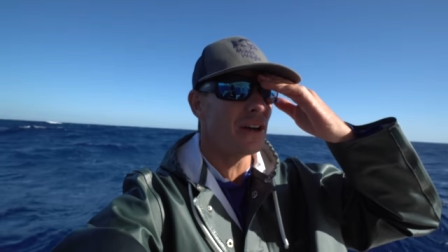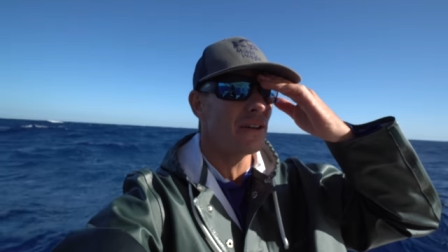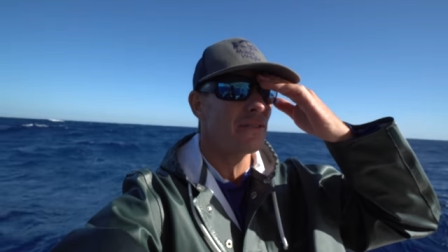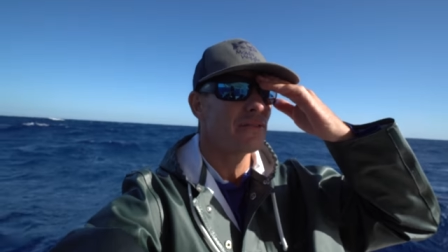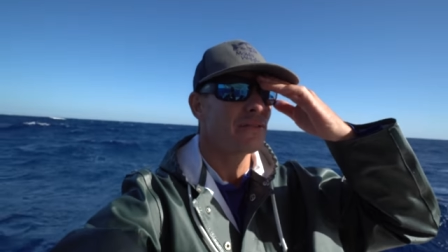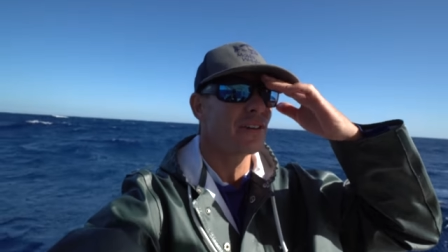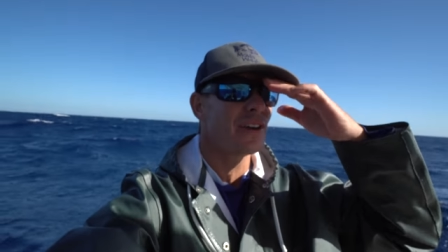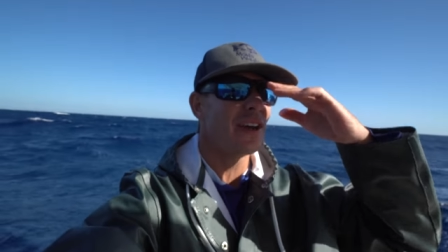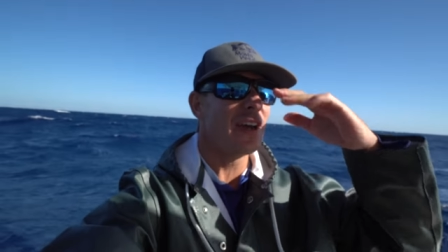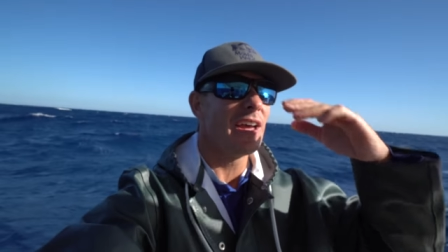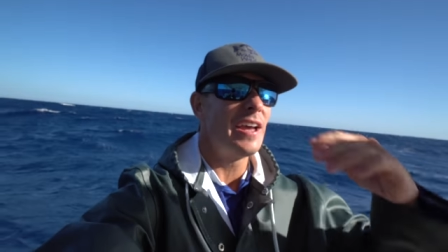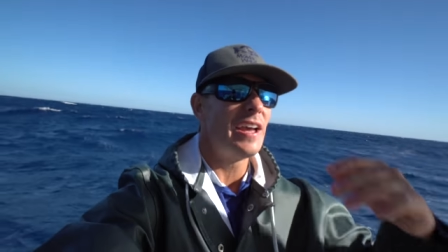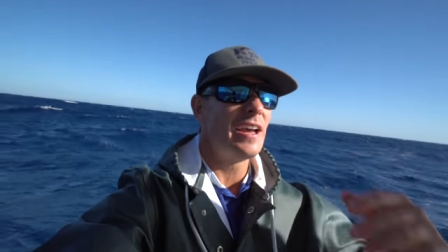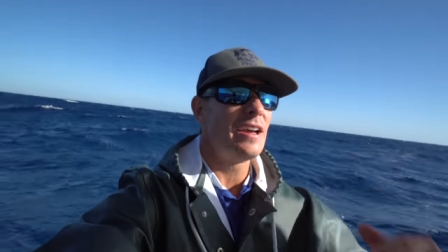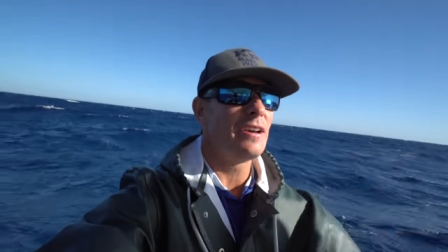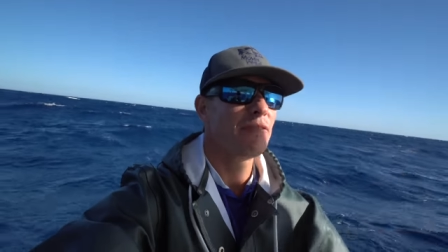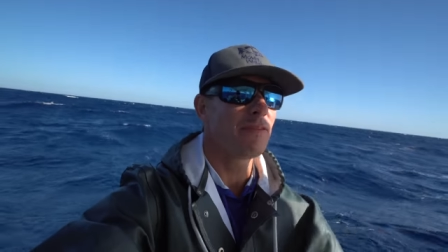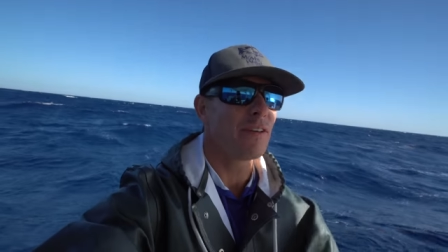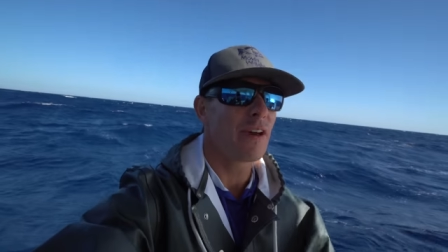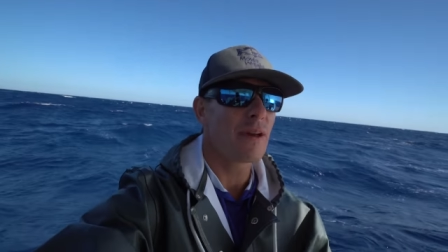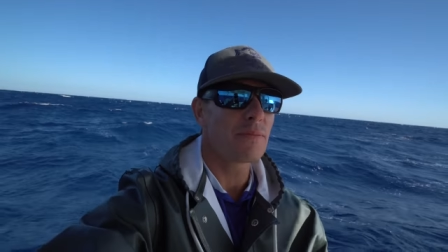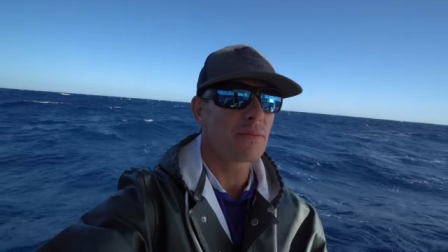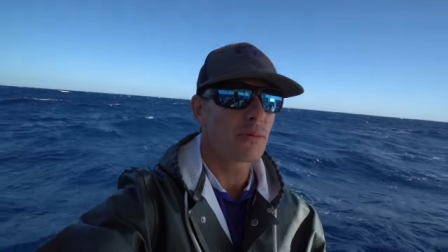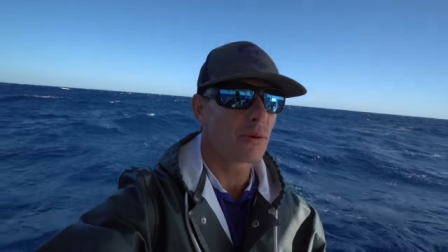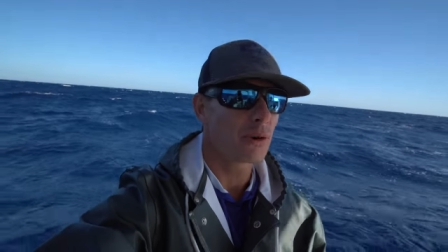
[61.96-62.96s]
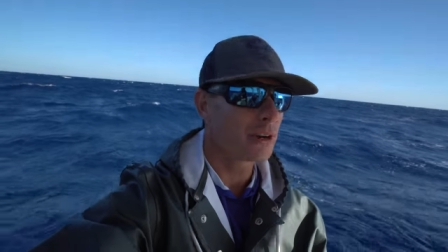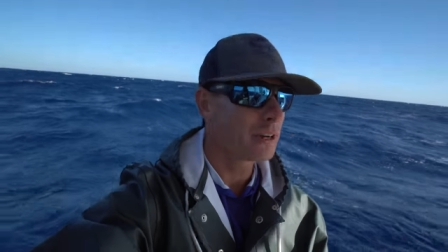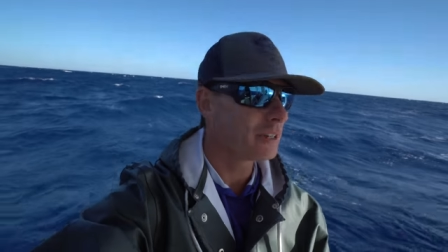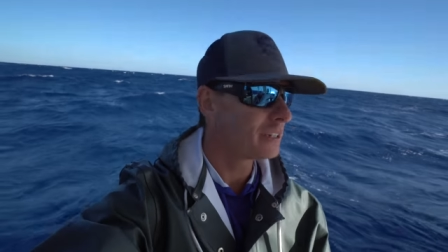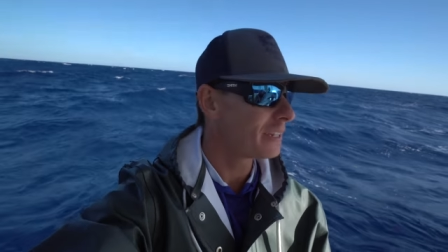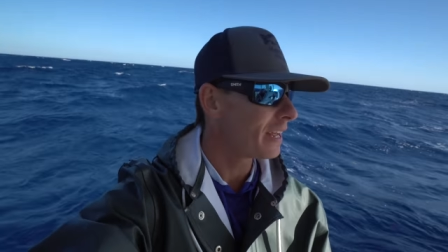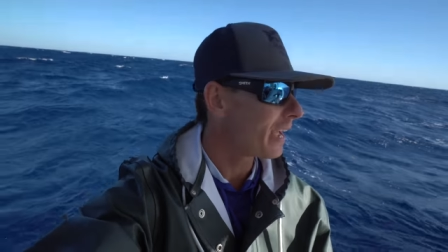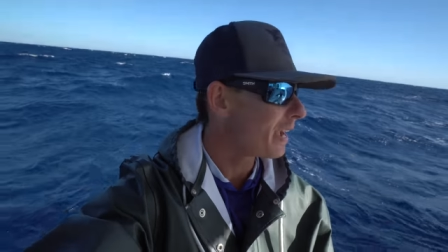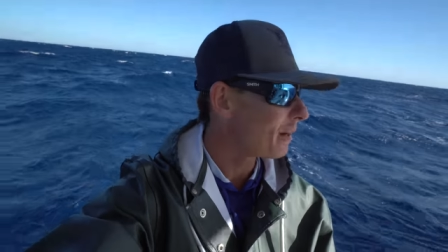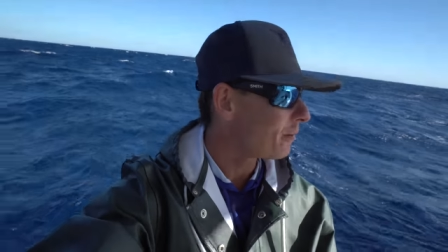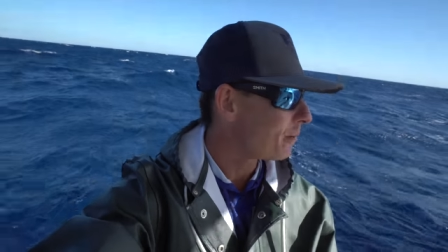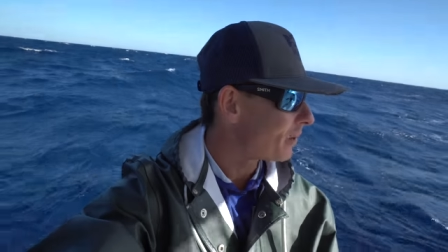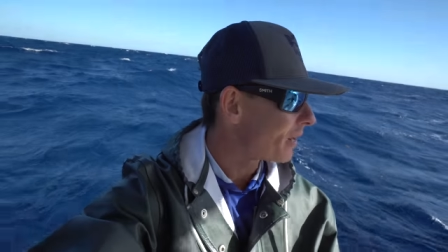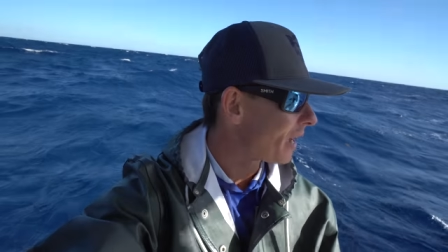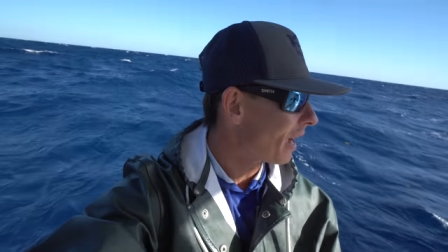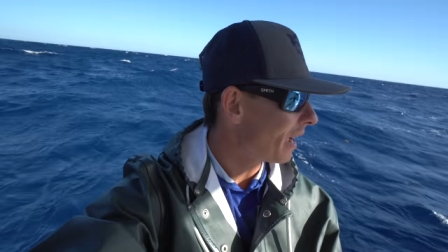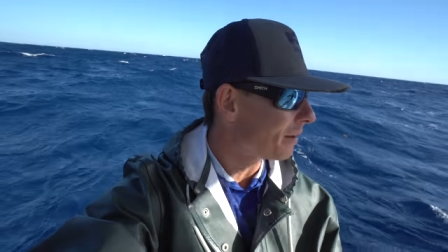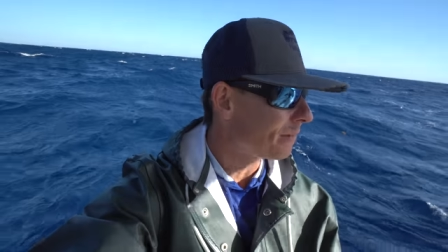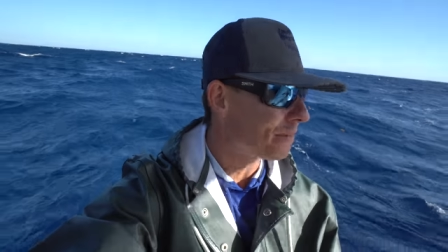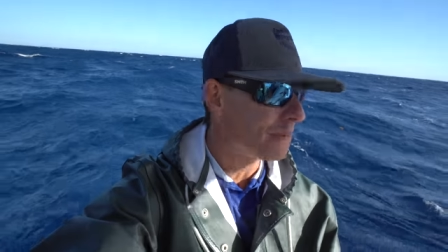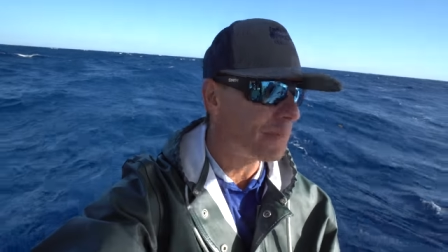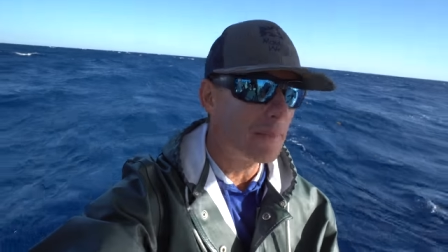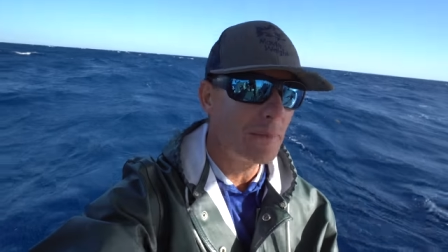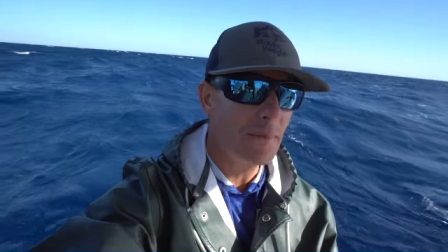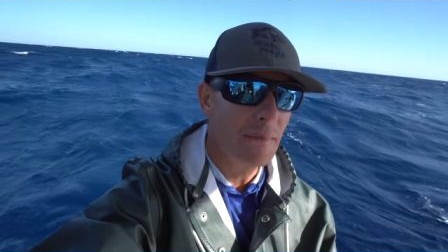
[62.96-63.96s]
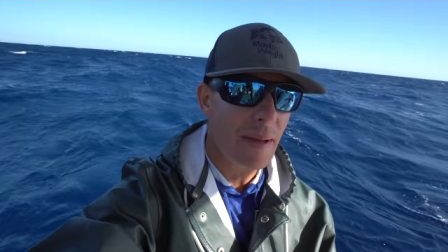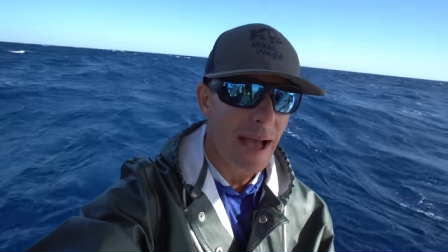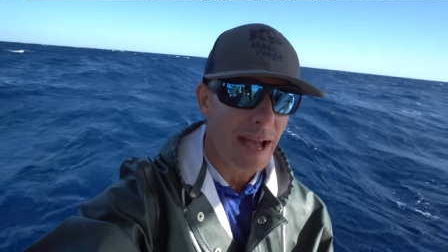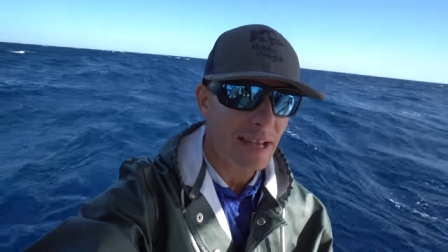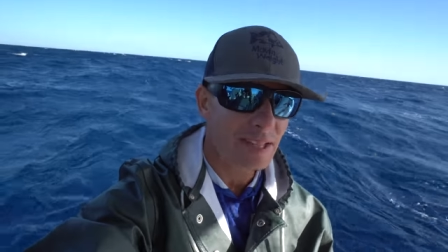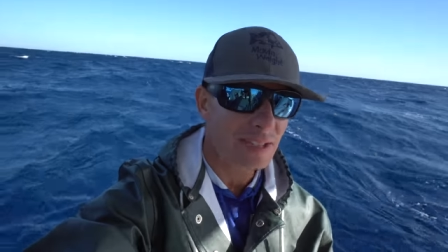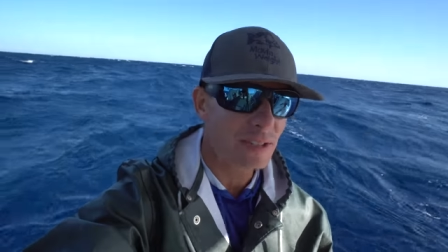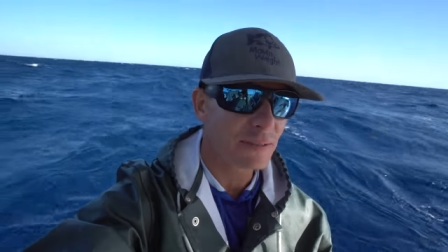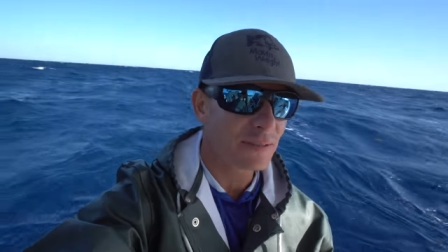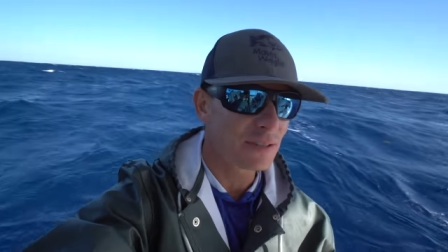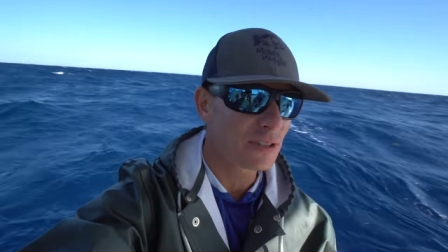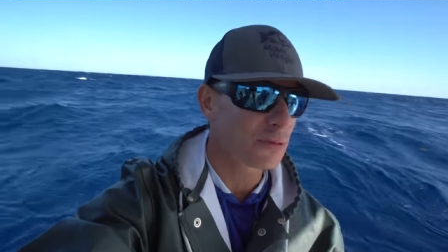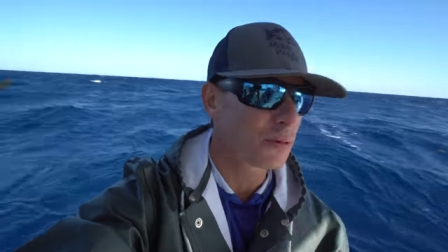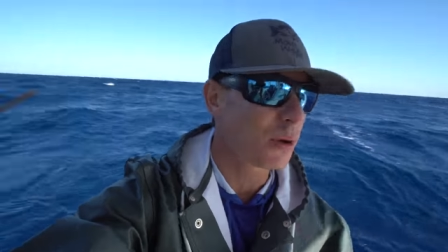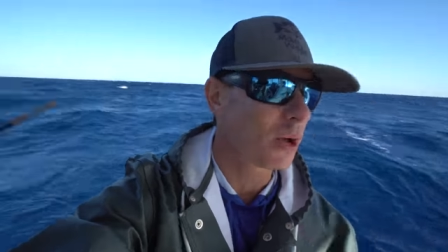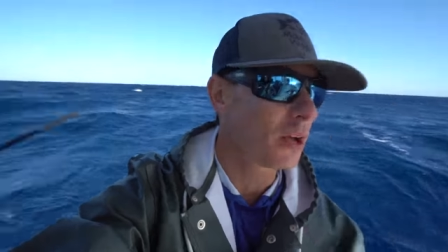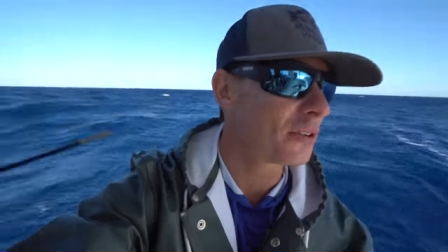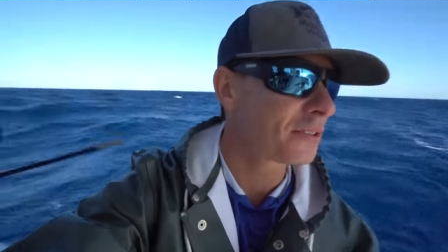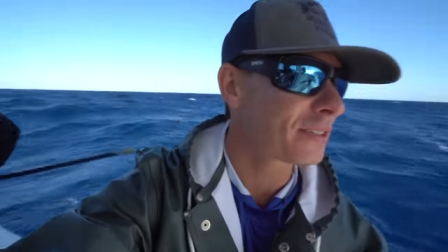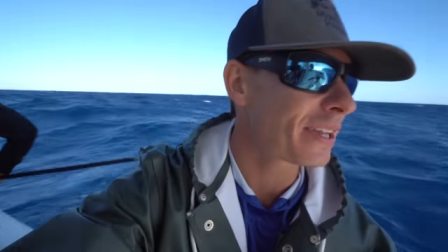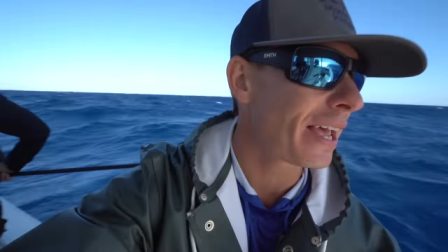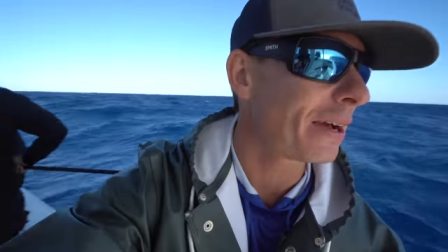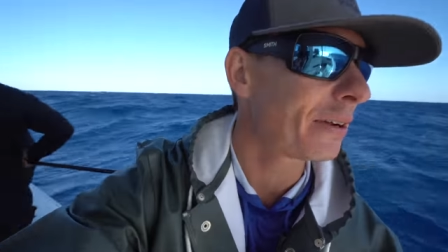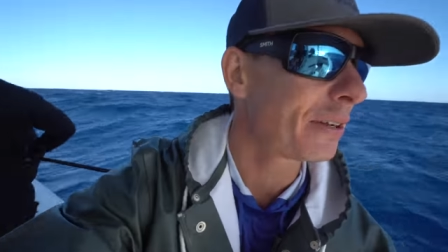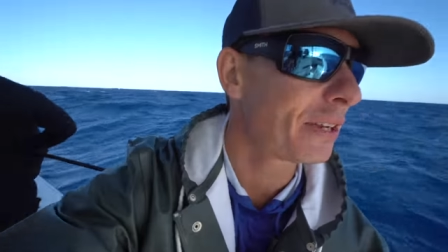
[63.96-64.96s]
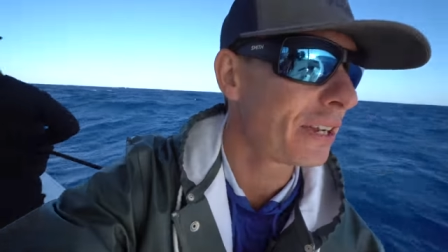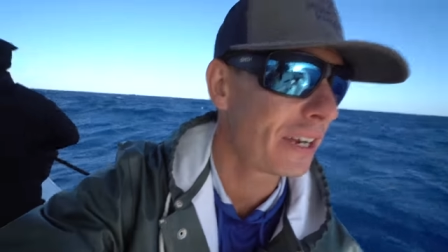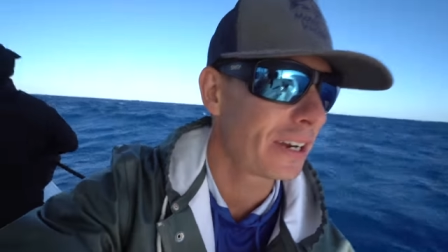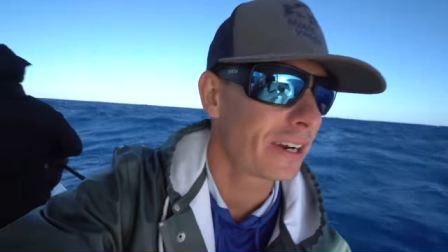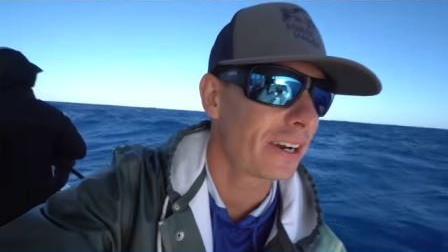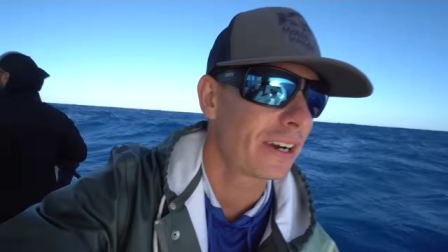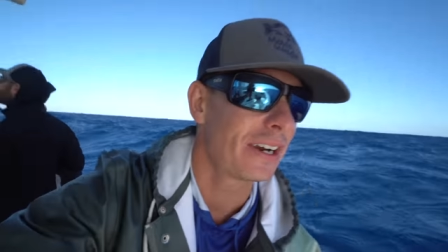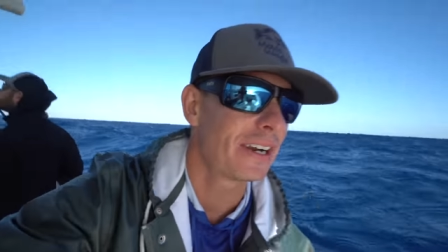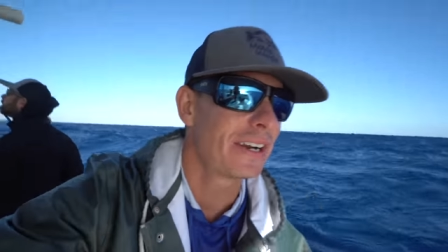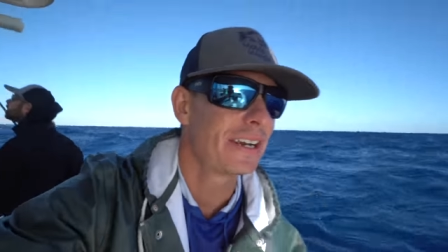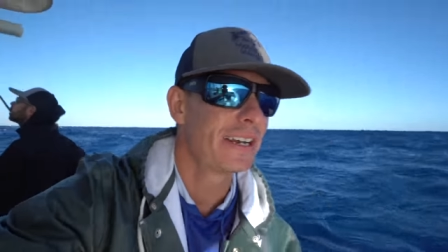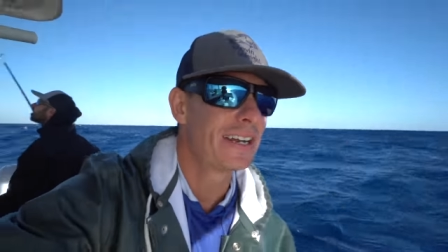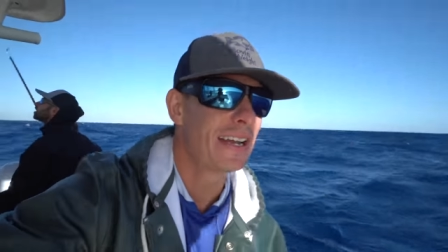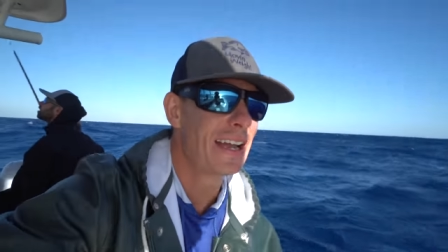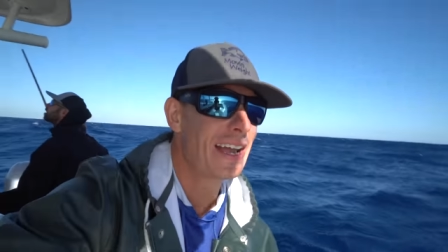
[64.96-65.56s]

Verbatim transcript: of February day. We got massive swells out here,